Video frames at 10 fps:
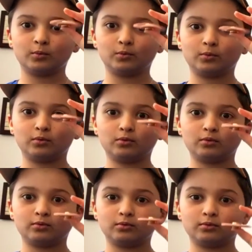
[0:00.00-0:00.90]

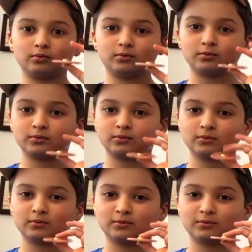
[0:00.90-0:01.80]

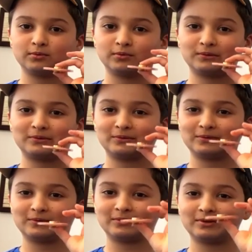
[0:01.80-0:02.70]

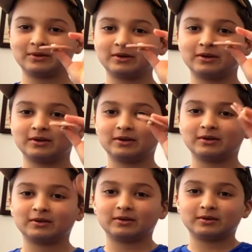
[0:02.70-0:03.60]

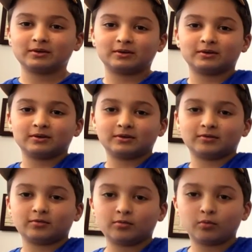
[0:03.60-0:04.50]

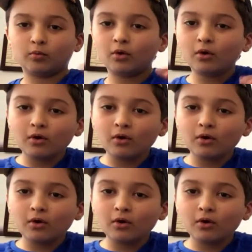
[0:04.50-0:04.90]
(silent)